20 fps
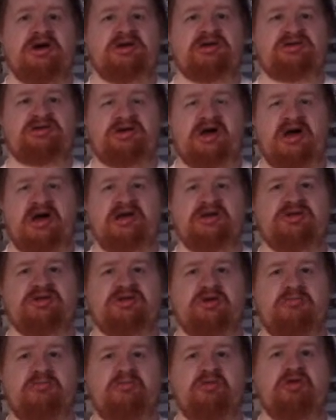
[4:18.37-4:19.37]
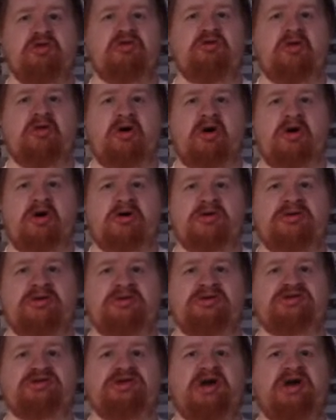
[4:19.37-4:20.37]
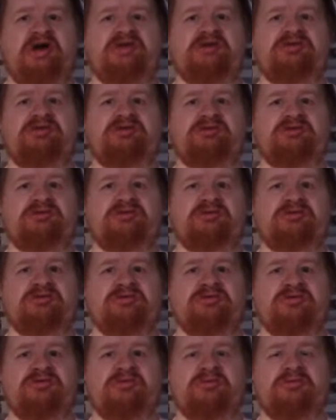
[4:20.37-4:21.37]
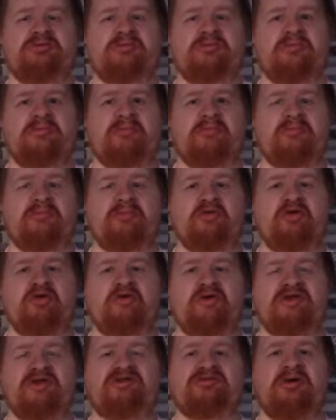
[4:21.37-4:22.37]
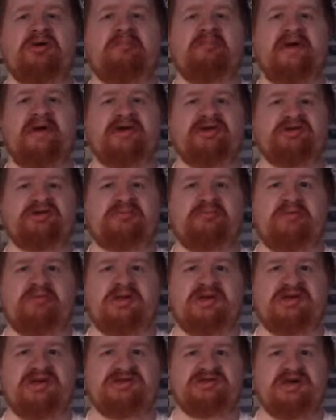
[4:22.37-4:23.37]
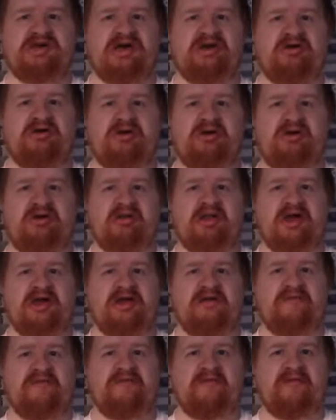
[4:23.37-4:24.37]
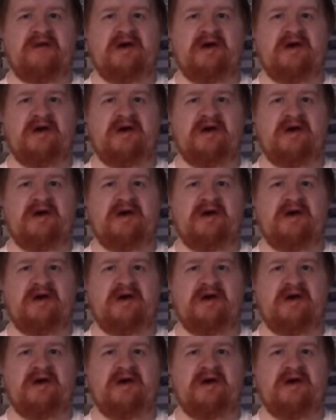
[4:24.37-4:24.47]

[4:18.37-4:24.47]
trying to move on, trying to move into a better place in her life.